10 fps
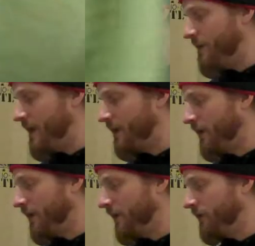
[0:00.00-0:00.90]
We're going to make
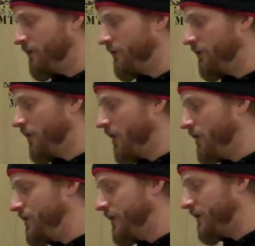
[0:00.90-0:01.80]
our
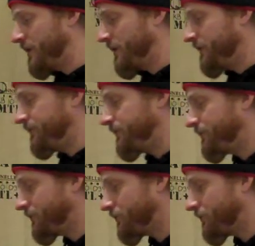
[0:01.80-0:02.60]
largest